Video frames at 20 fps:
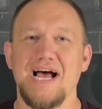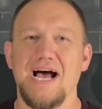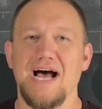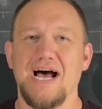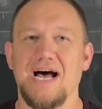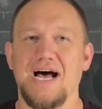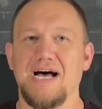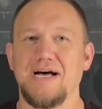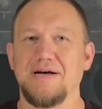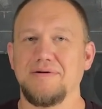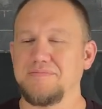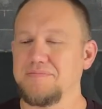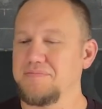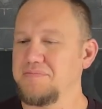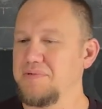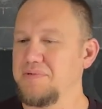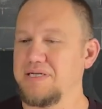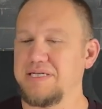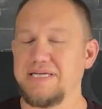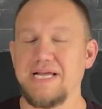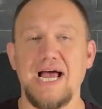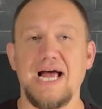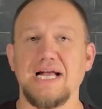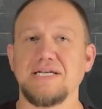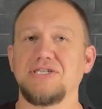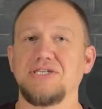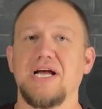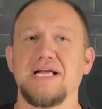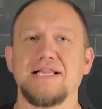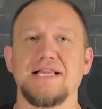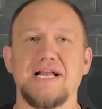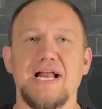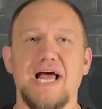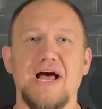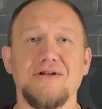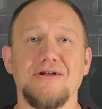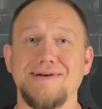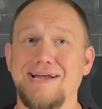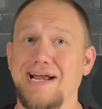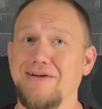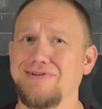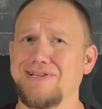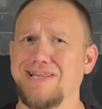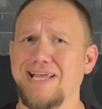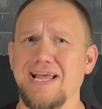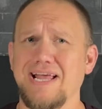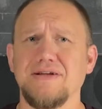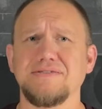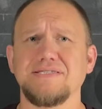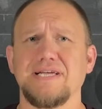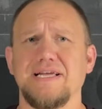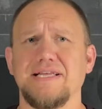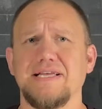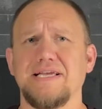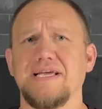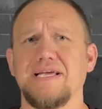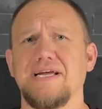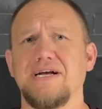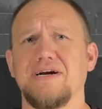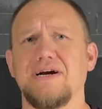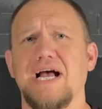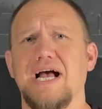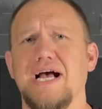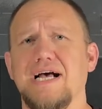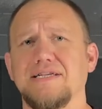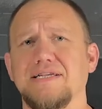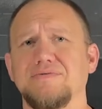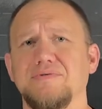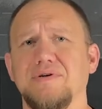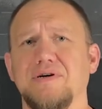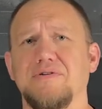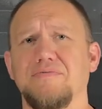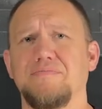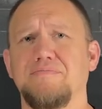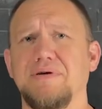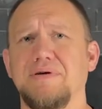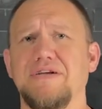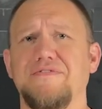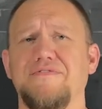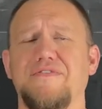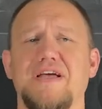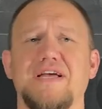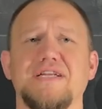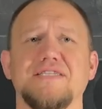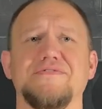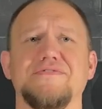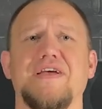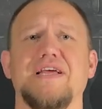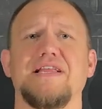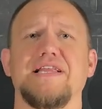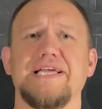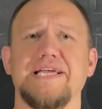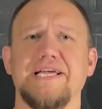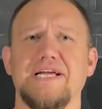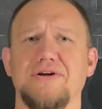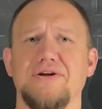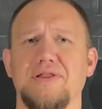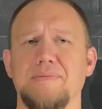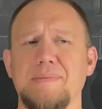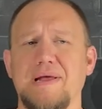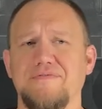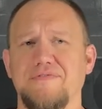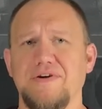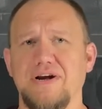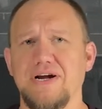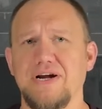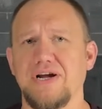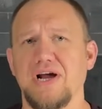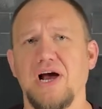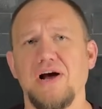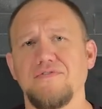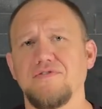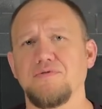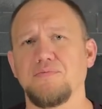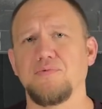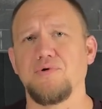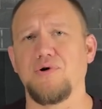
But yeah, check that out and everything else Alien Gear has. We are big fans of Alien Gear. They make very comfortable